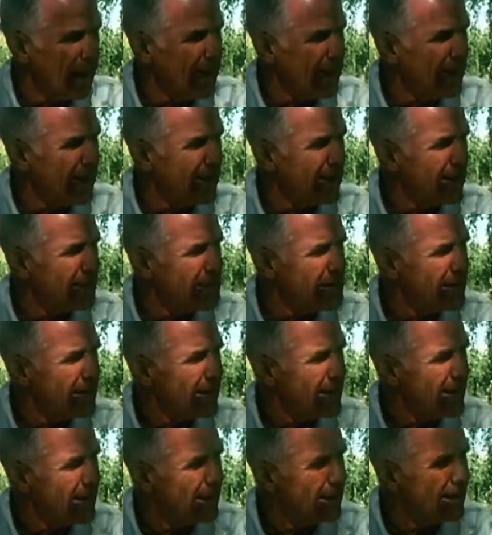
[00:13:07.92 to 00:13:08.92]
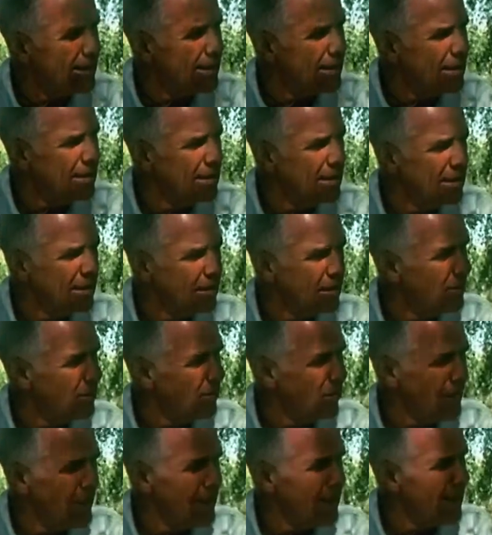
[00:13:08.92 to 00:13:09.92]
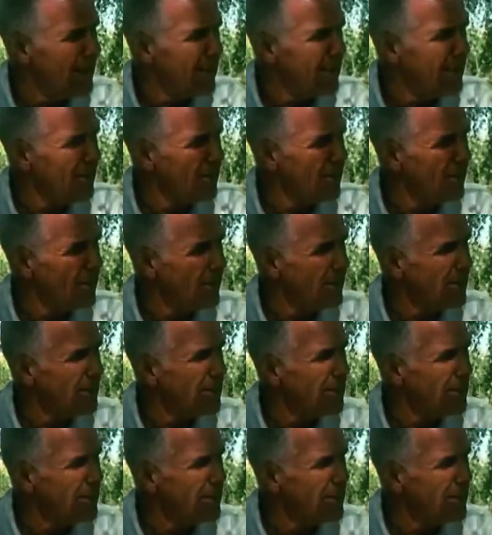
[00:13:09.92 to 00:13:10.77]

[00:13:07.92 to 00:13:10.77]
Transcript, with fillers: I can't understand it. Why did he do it?